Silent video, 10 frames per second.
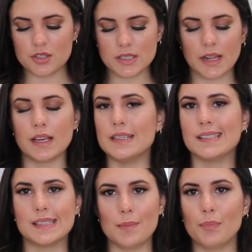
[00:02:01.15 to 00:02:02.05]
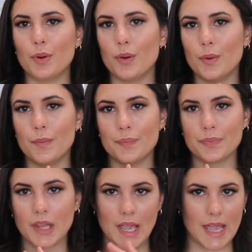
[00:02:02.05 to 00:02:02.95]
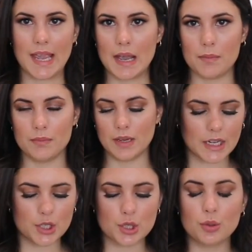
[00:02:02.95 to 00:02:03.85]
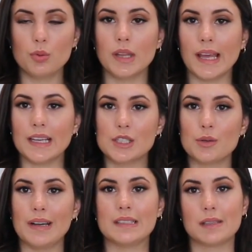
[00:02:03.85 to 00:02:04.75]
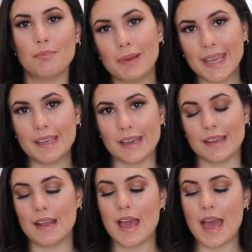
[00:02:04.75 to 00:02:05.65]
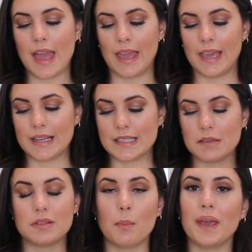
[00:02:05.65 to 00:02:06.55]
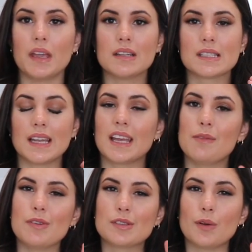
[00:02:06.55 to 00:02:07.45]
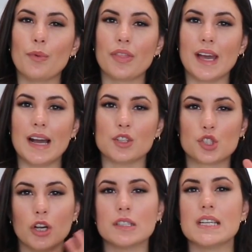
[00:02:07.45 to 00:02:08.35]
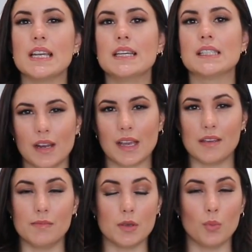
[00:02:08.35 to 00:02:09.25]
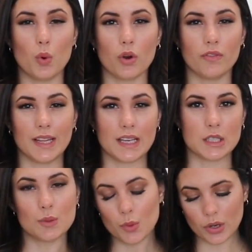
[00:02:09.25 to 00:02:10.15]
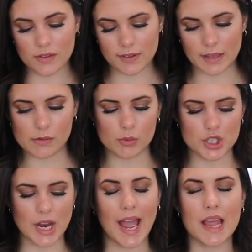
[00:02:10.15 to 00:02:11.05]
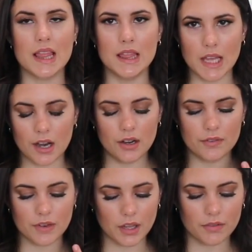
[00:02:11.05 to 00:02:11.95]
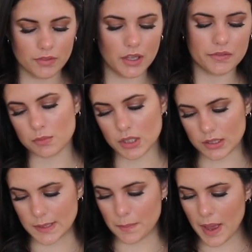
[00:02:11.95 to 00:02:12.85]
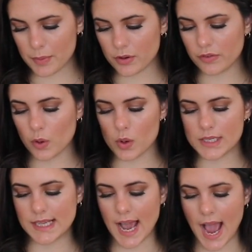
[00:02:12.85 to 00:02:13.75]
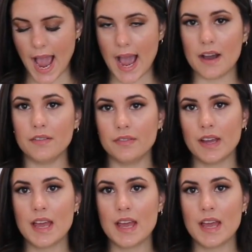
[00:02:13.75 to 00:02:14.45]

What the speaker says: just like a simple ham. I do like to add some bacon, and the bacon's gonna give you some of that saltiness, gonna give me more of like a smoky flavor, which I love. Some salt and pepper, of course. Half